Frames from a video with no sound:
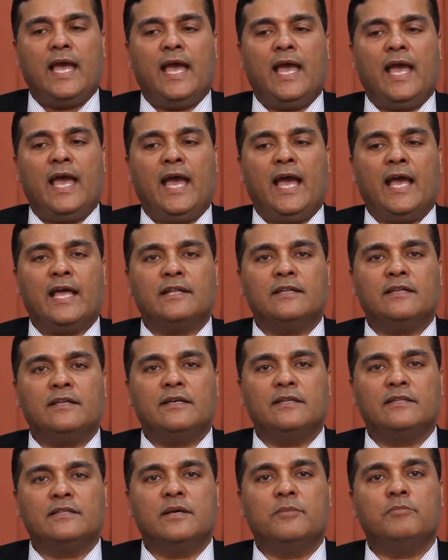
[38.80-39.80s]
And
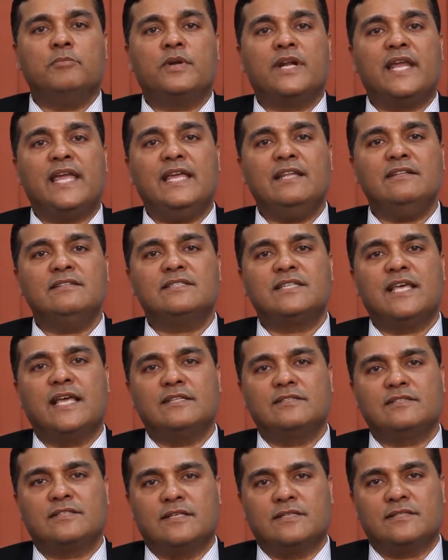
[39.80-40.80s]
the brain
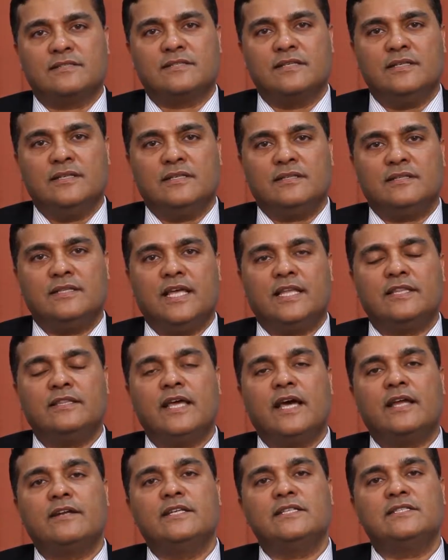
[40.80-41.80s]
senses that
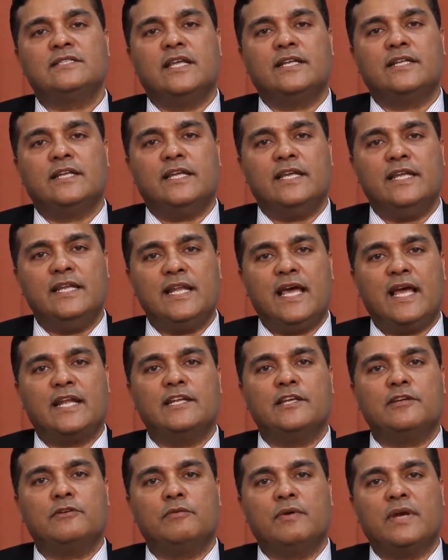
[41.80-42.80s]
there is an
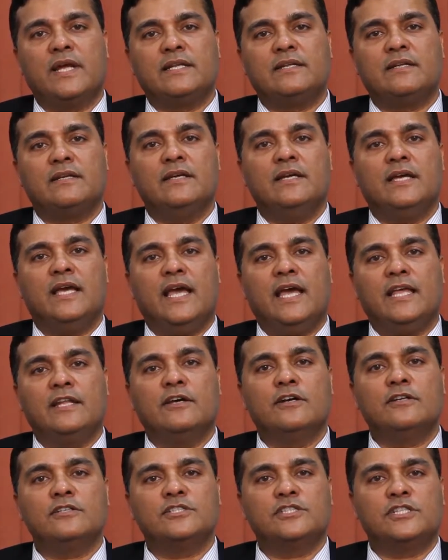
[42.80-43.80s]
inadequate
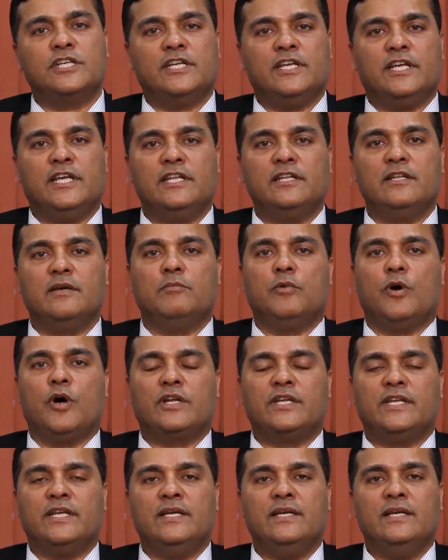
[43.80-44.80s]
energy in the
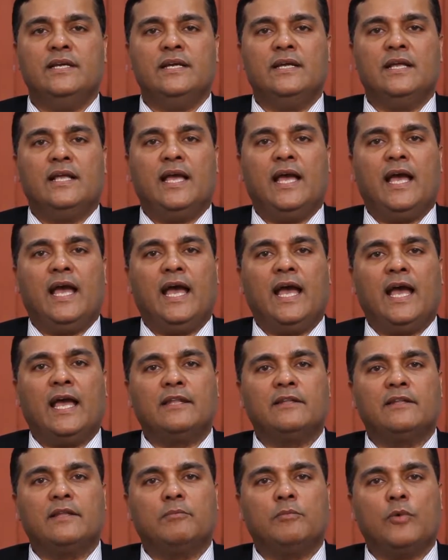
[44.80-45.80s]
body
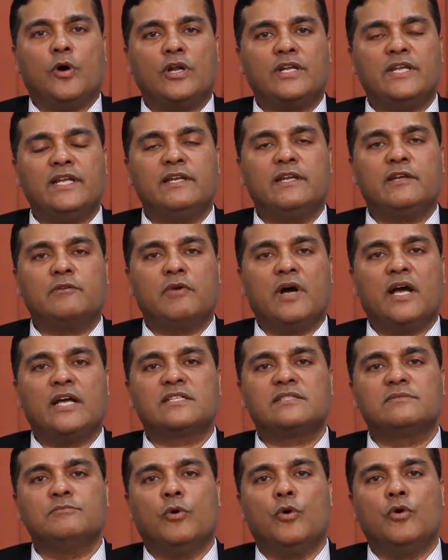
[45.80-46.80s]
and the body
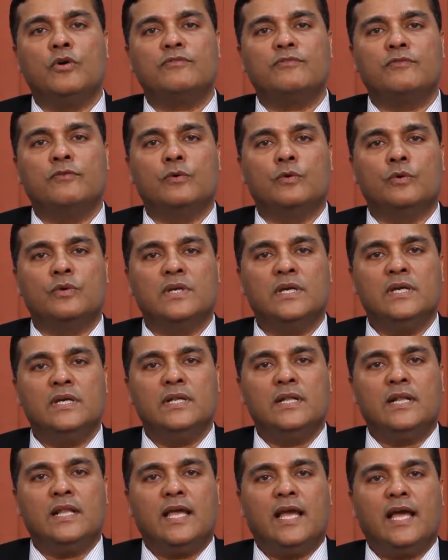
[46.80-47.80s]
requires more food,
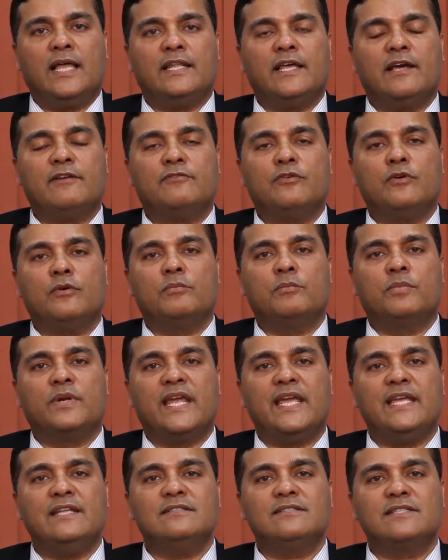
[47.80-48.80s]
and therefore
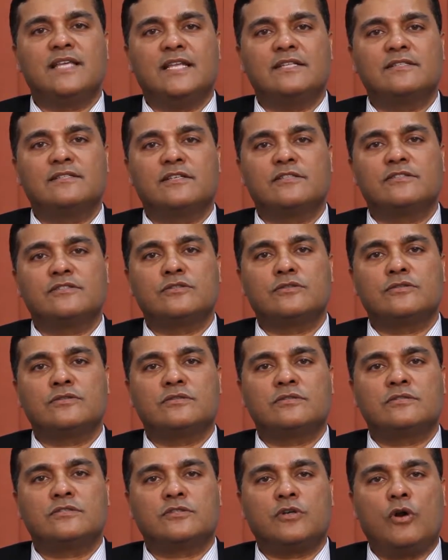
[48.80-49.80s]
brain sends a
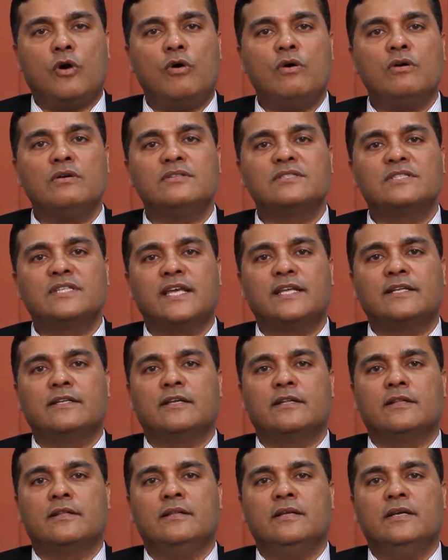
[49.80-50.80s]
strong
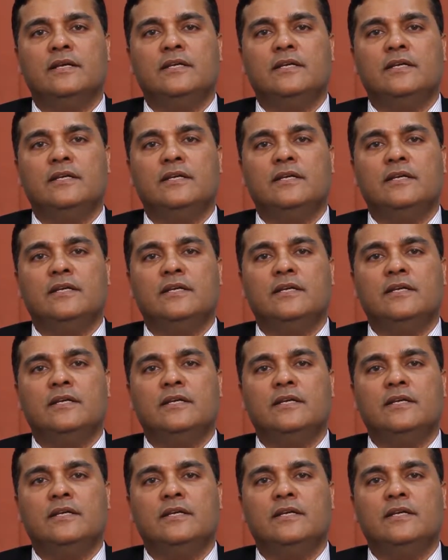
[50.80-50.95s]
signal